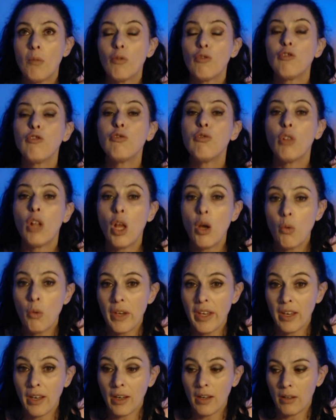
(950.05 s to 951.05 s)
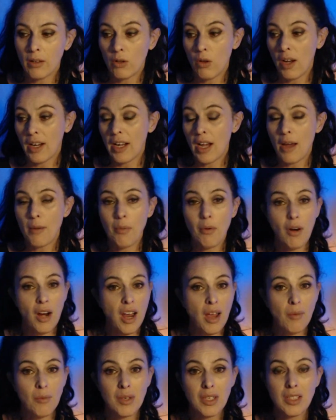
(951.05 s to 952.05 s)
flowing, like
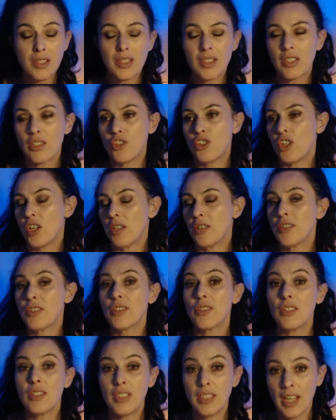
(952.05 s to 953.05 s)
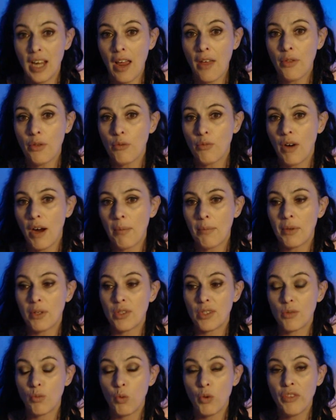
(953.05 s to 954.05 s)
Abraham Hicks suggests, down the
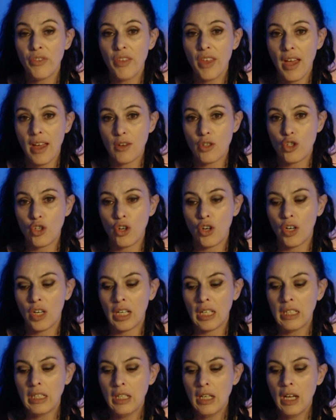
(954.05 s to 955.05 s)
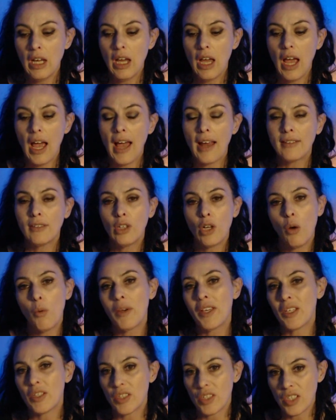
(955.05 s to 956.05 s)
rapids with that journey and
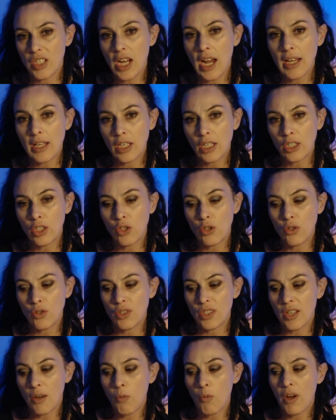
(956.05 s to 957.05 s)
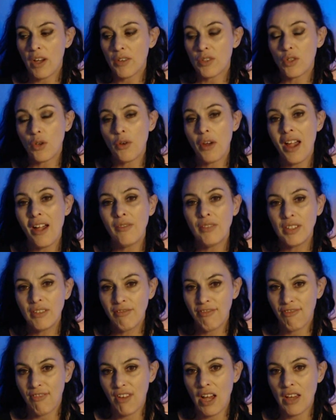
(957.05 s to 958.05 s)
knowing it's taking you somewhere. So having
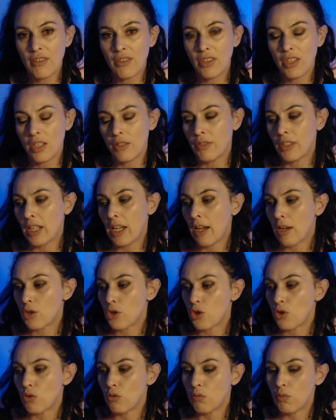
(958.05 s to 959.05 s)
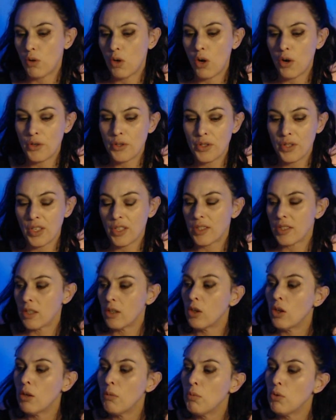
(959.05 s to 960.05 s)
faith in the actual process. And
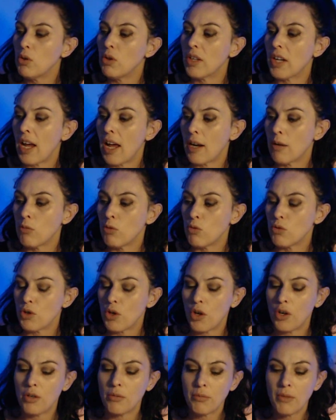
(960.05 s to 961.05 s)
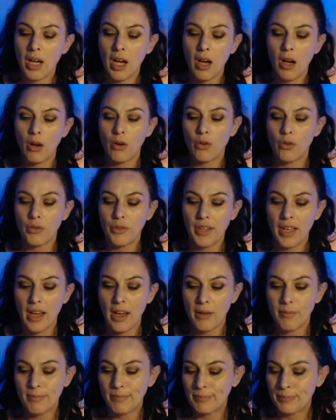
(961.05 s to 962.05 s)
I'm going to pull an animal totem card on that.